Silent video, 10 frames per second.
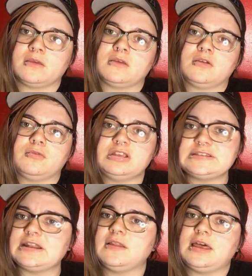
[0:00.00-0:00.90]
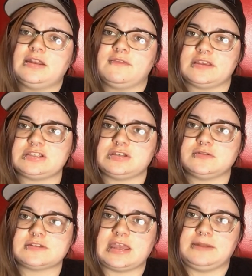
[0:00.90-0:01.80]
Crunch had a lot of
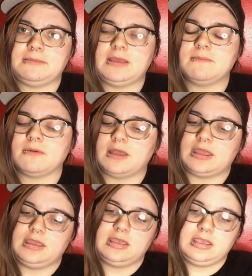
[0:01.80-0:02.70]
issues, I admit, but